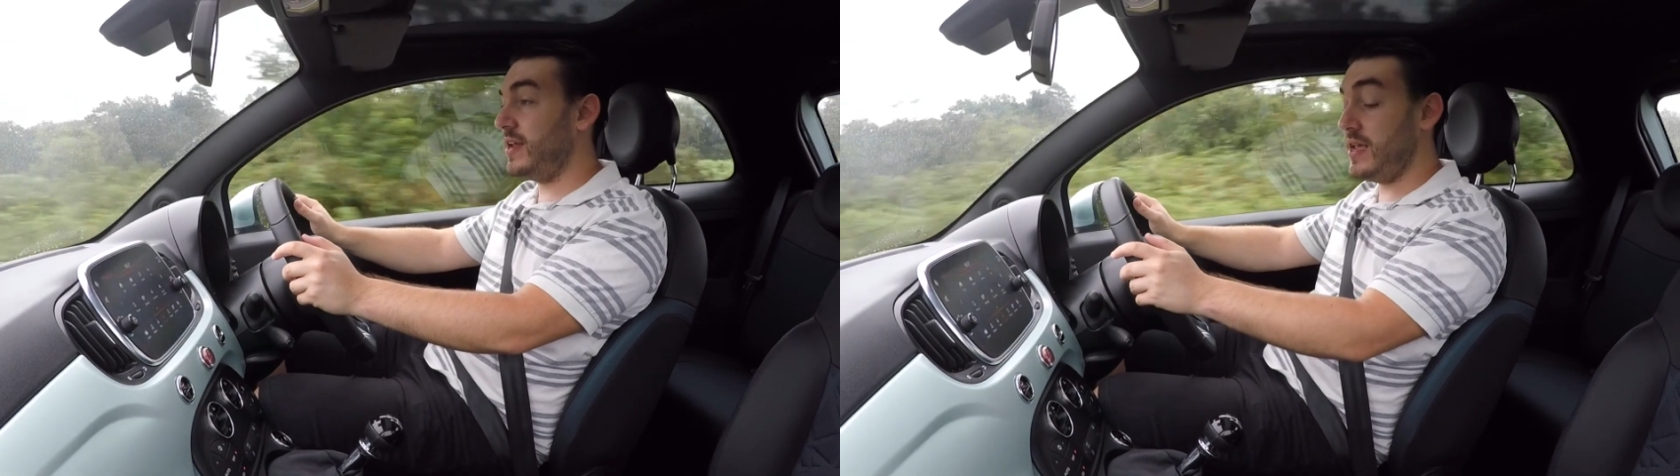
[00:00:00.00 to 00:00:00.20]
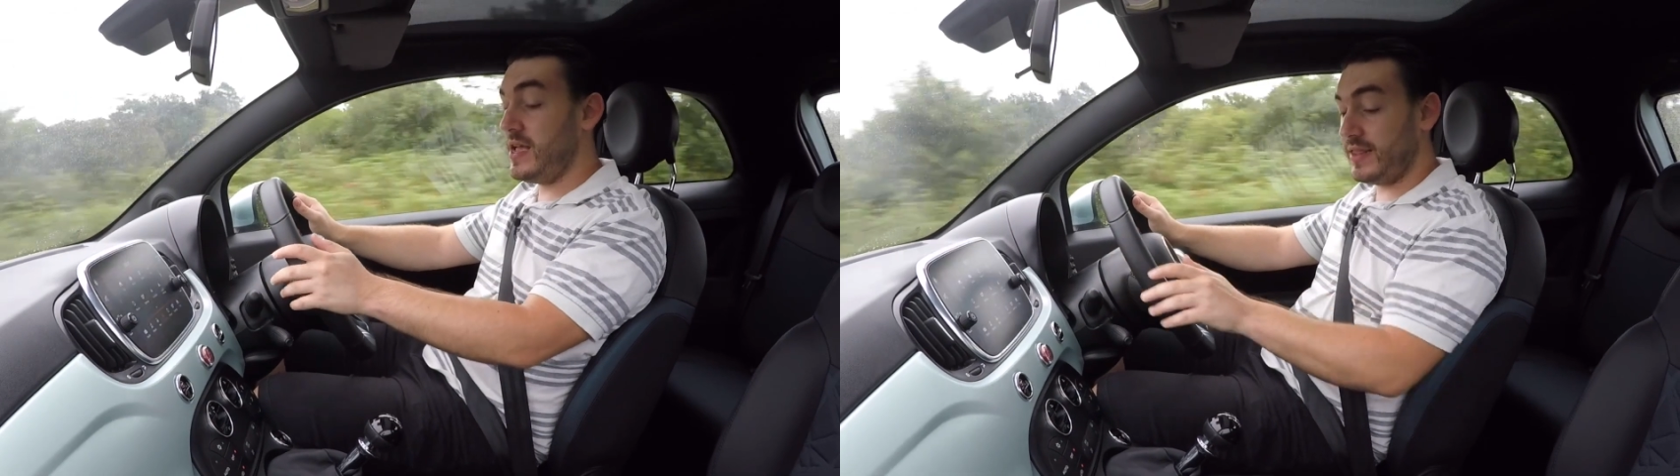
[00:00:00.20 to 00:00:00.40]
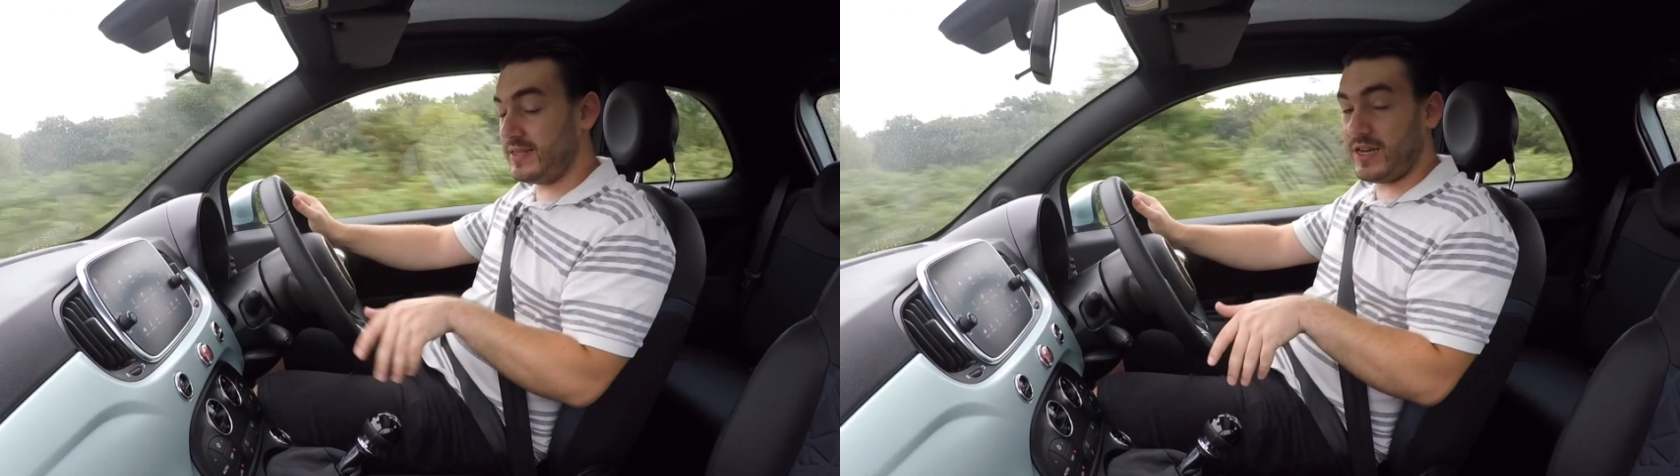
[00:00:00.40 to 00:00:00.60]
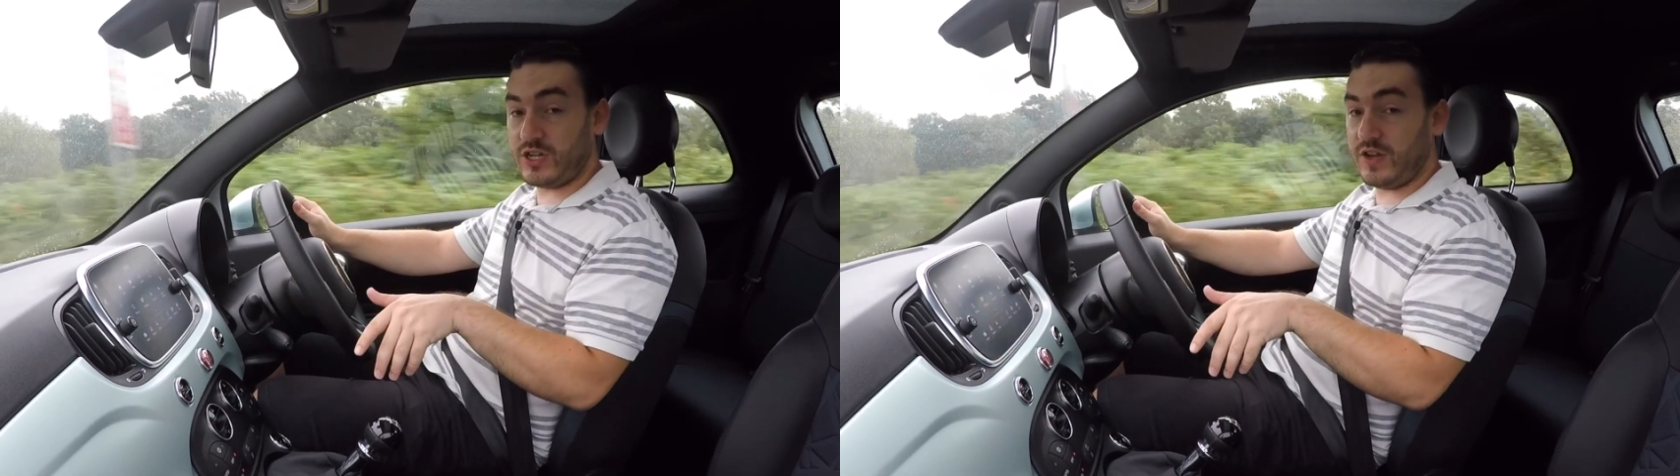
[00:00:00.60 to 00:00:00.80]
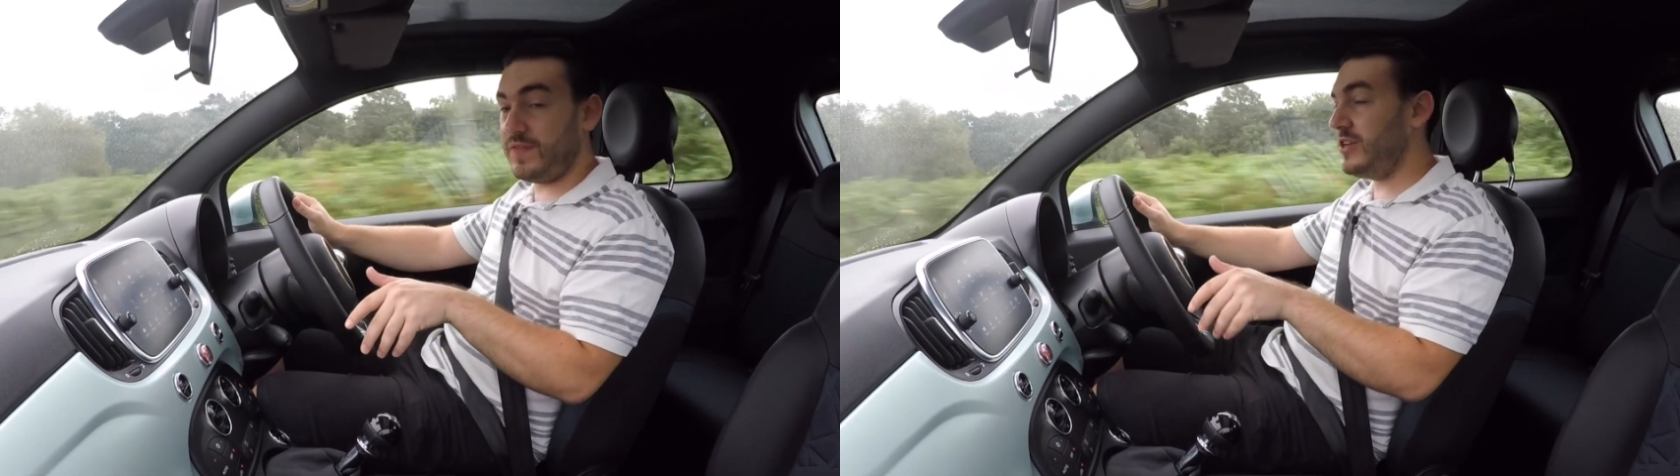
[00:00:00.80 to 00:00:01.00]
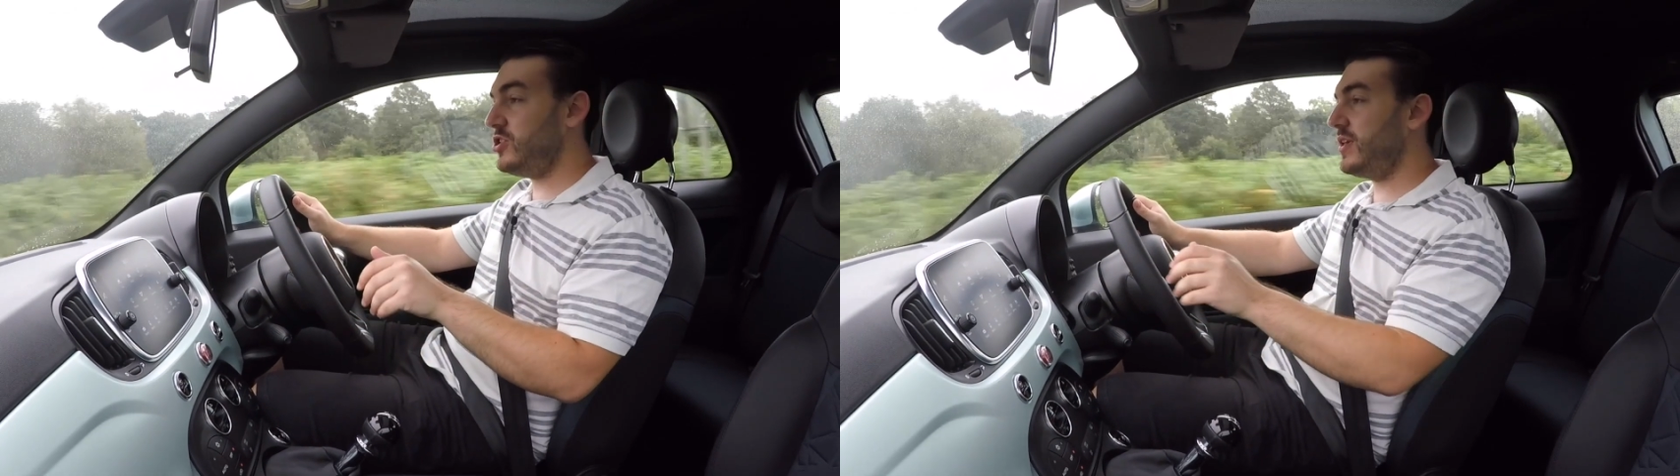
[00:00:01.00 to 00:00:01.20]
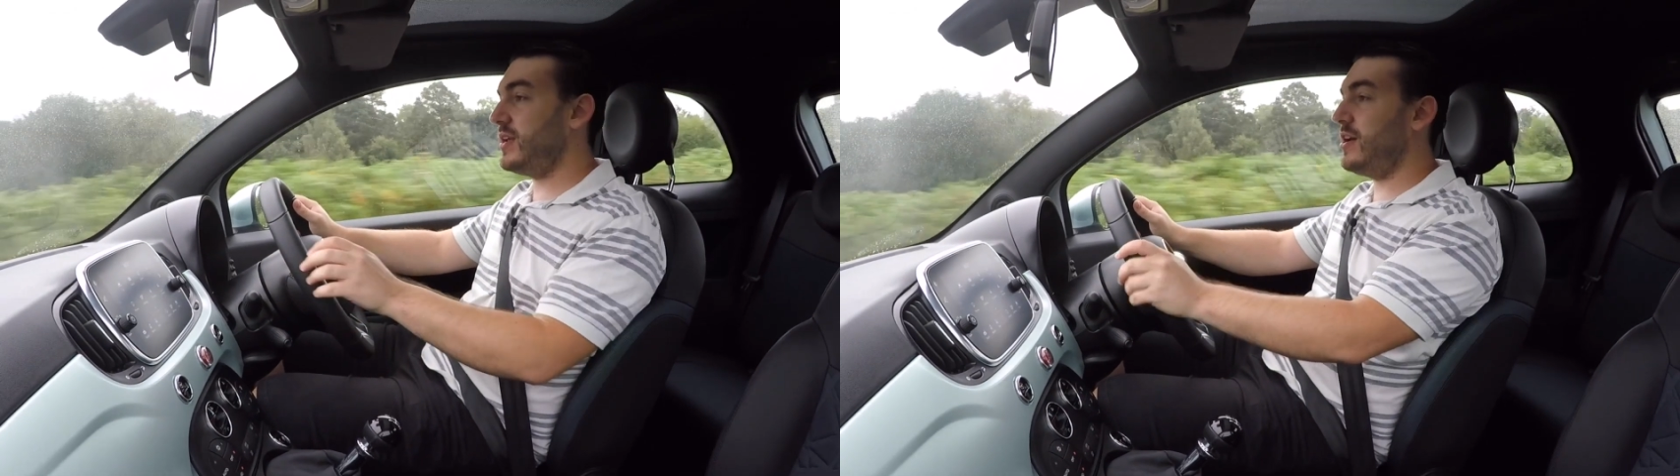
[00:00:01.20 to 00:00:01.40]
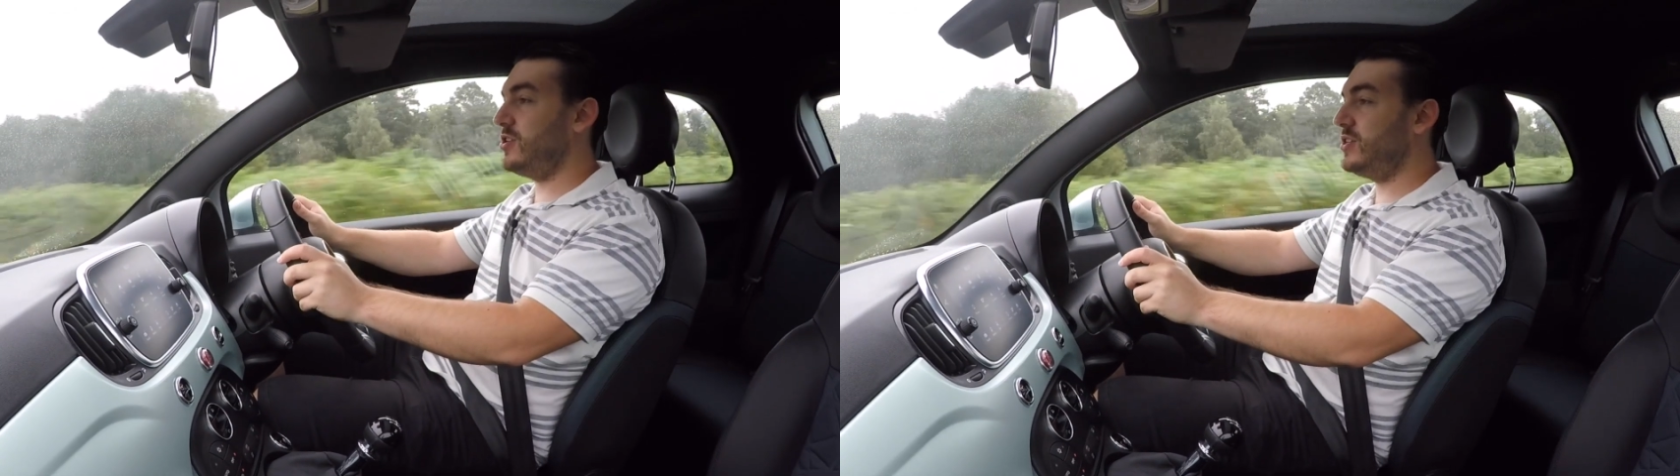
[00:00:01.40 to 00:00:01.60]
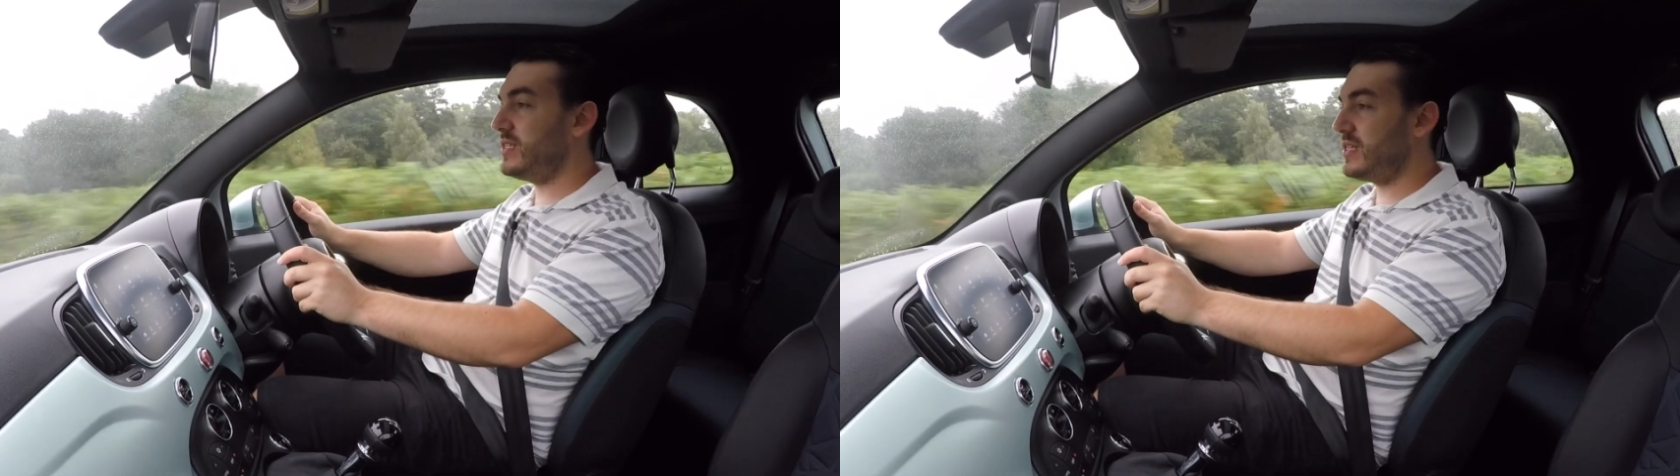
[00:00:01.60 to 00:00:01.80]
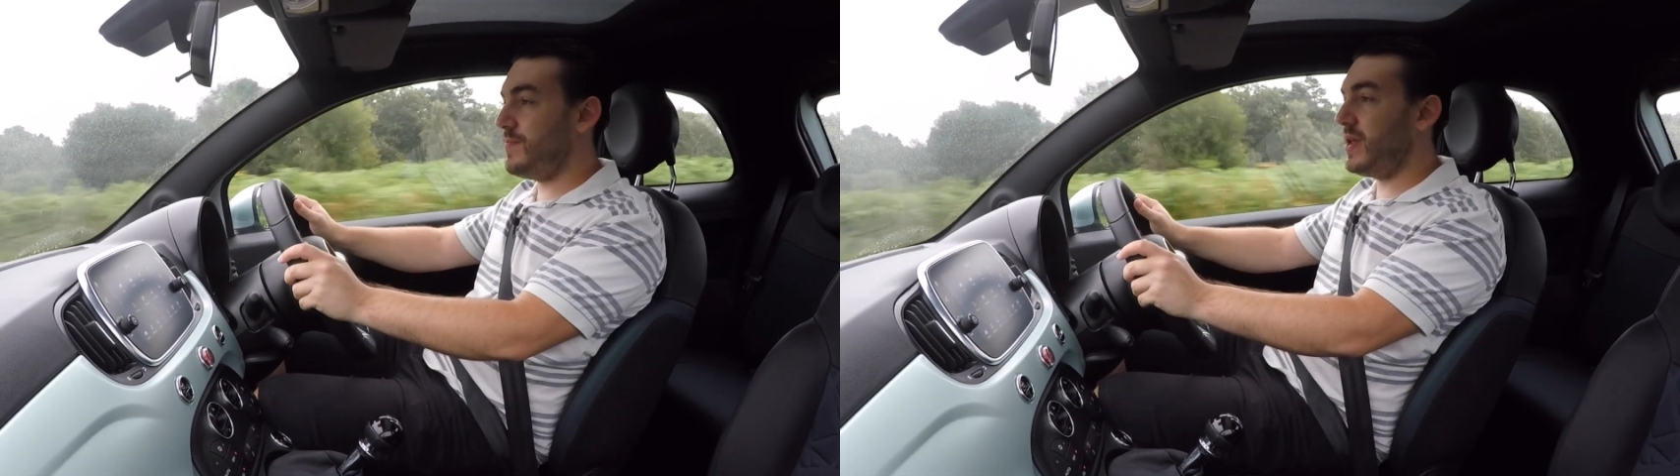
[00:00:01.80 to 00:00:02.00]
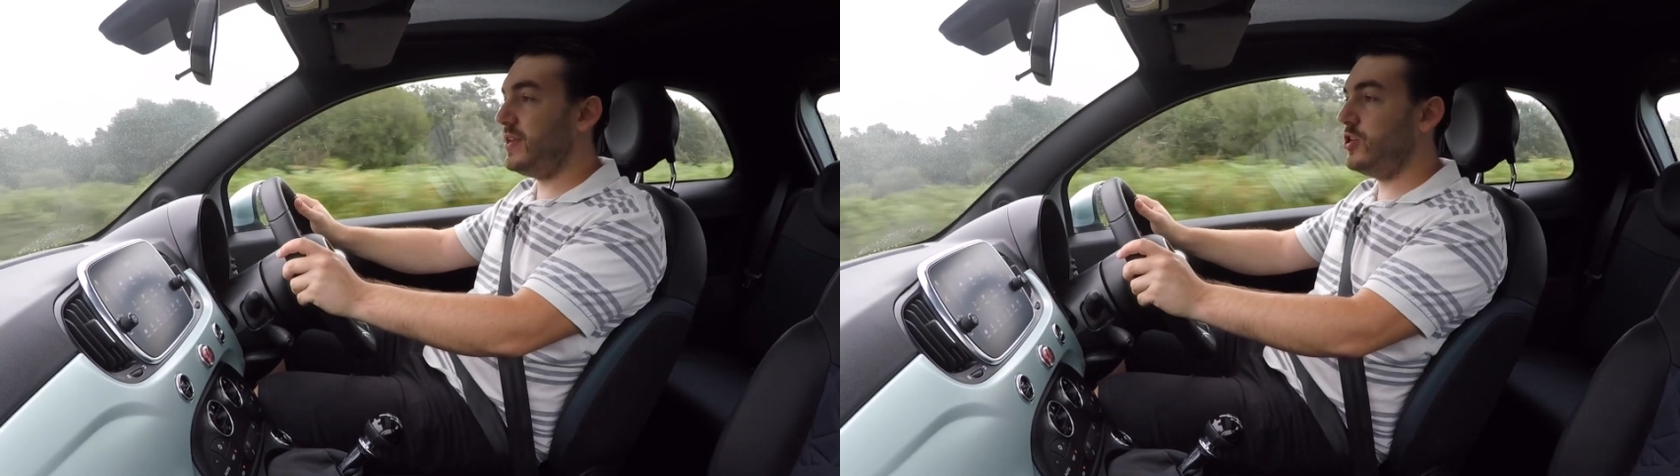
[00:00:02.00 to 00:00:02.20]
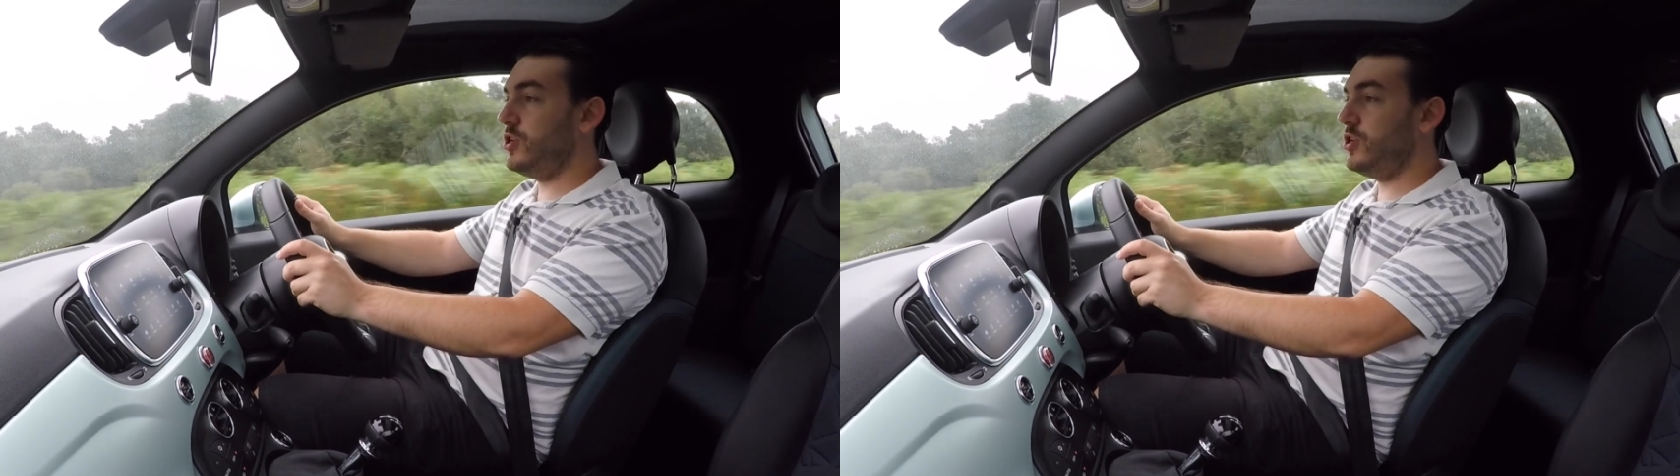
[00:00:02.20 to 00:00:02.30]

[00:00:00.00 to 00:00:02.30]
and there's actually a feature that allows you to slip it into